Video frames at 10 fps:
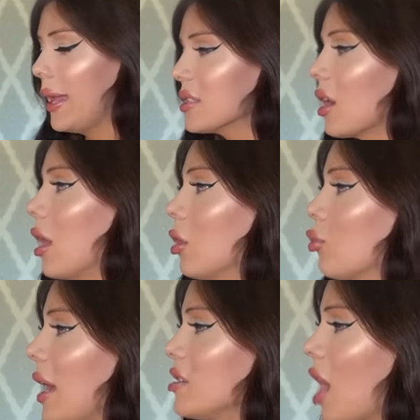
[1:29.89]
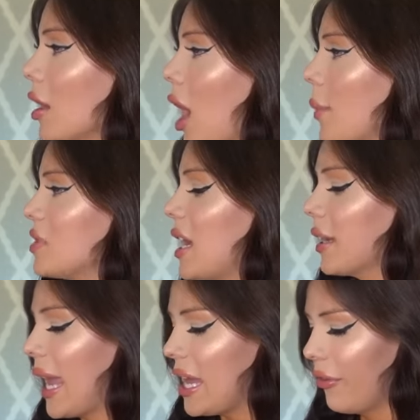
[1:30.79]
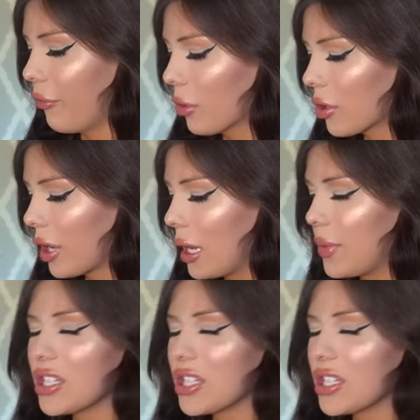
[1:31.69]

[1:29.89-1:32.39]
It's got a red dot optic and a foregrip.